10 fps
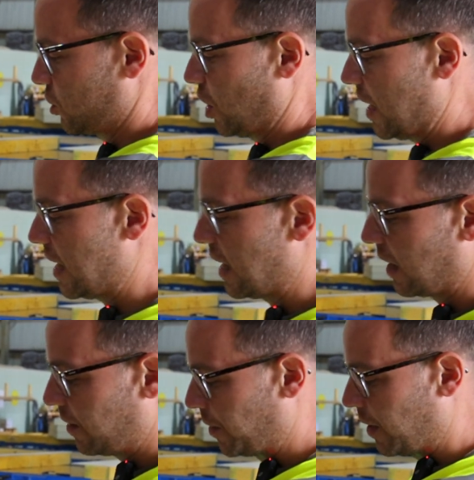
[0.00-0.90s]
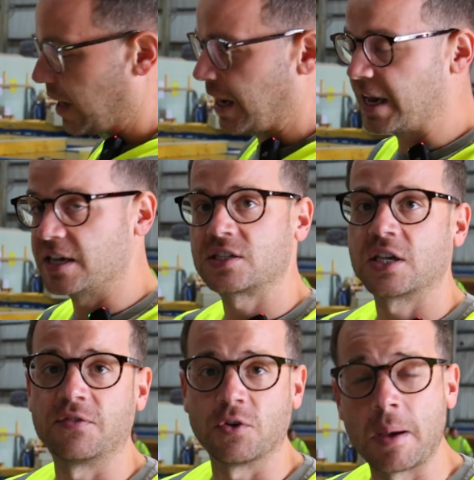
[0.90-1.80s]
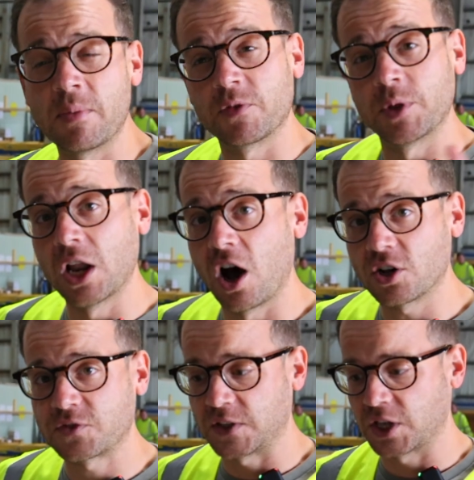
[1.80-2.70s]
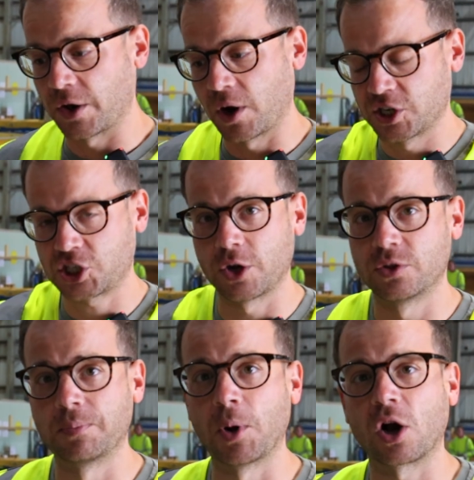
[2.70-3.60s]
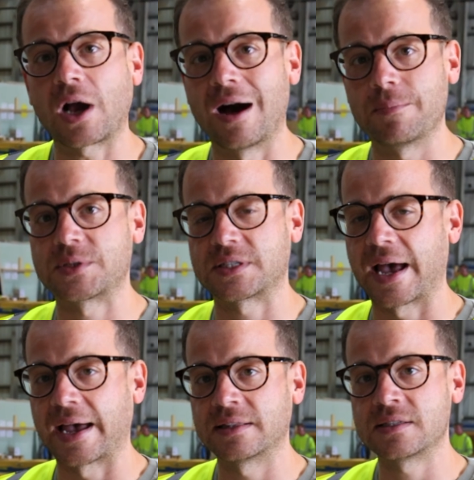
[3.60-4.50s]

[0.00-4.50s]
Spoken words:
here is, if you remember from the last video, I showed the block upstand.